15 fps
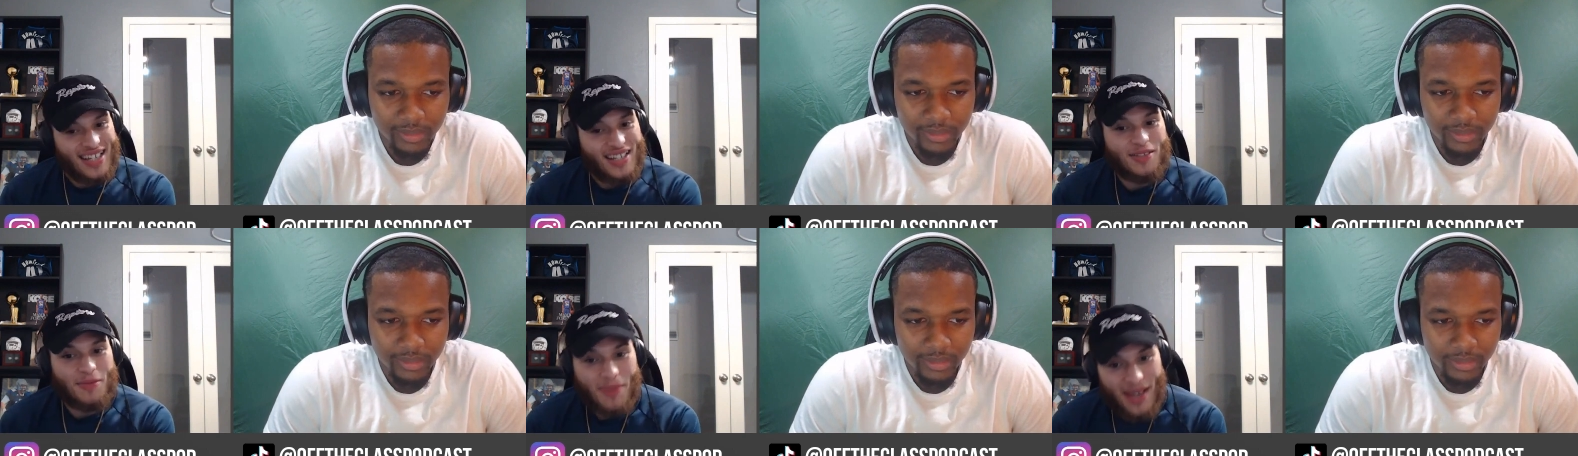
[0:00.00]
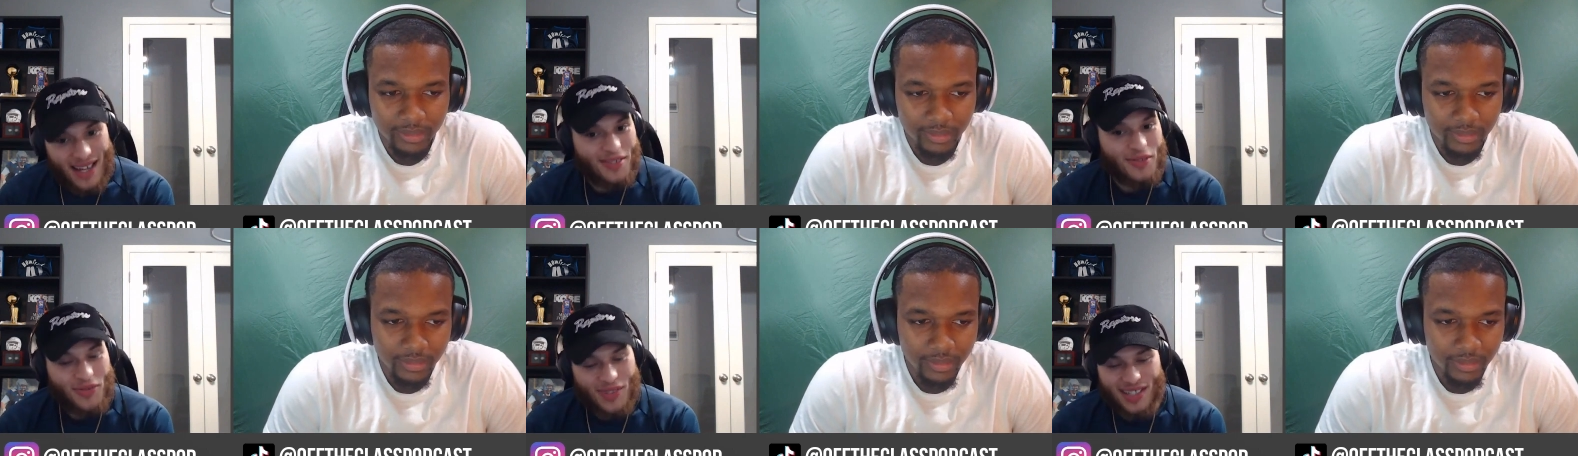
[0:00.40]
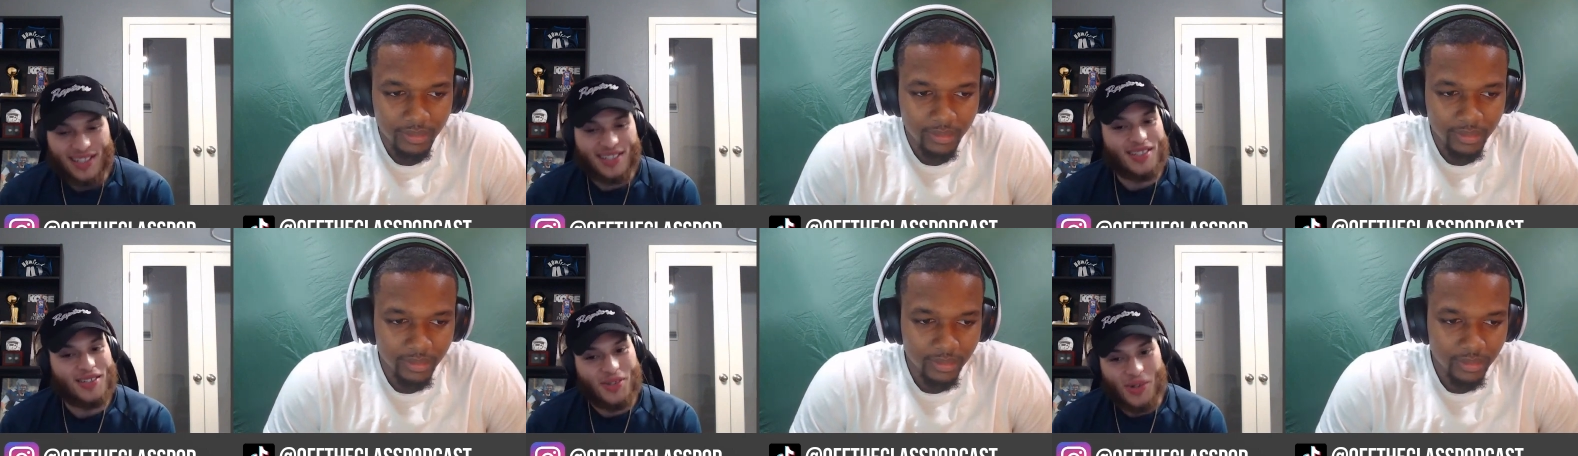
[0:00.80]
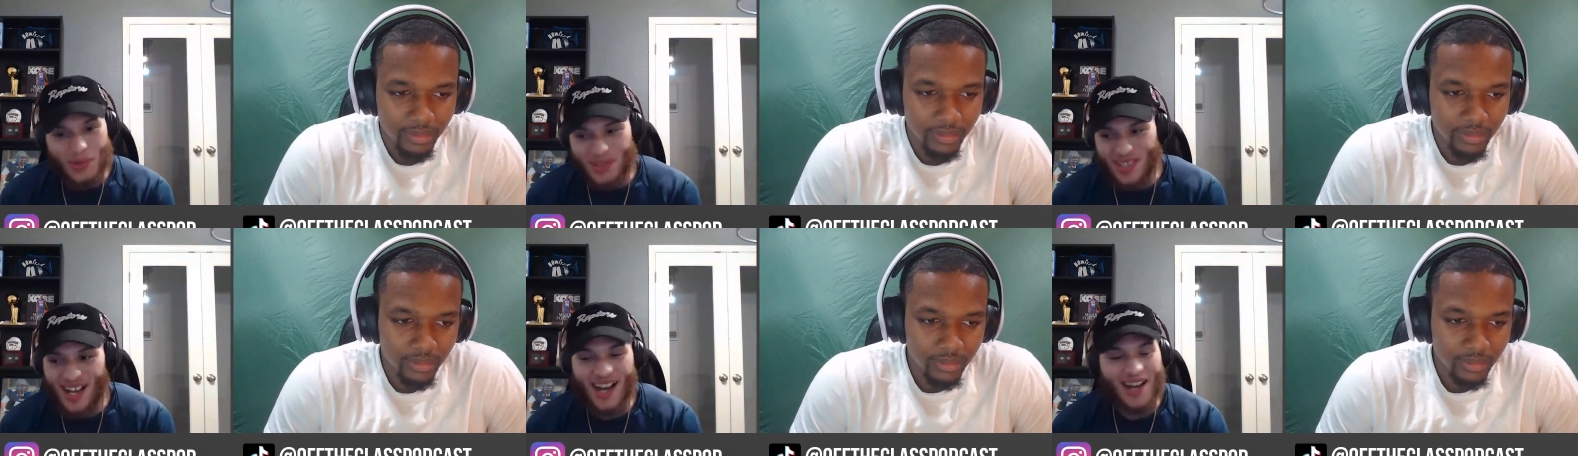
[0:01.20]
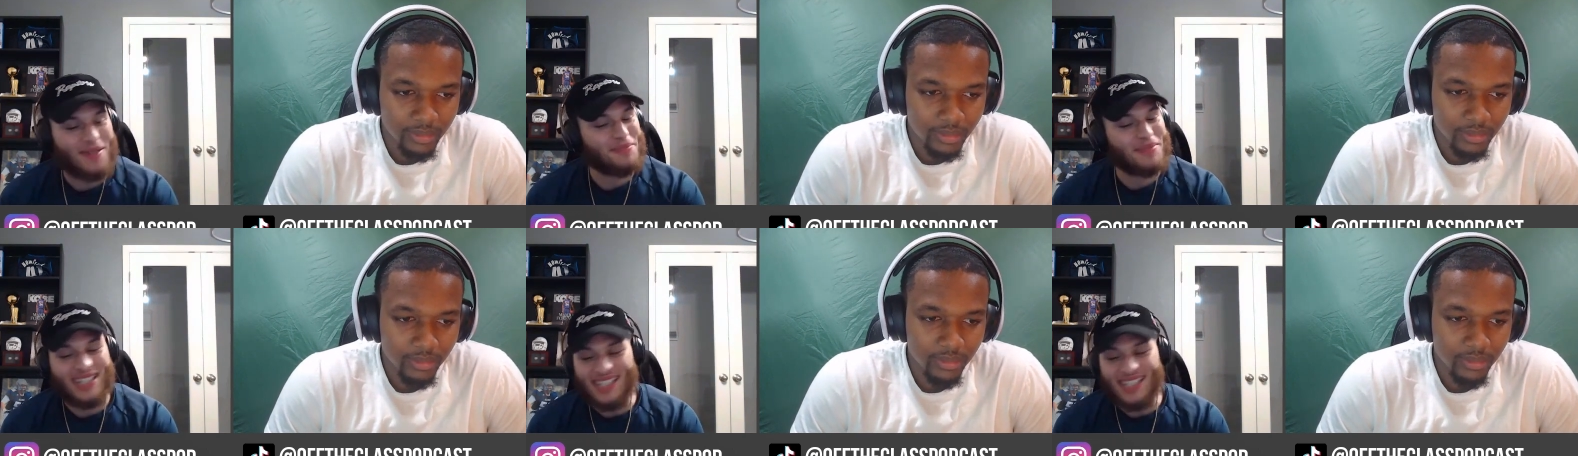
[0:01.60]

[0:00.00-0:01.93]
Speaker 1: He's been in Phoenix his whole time.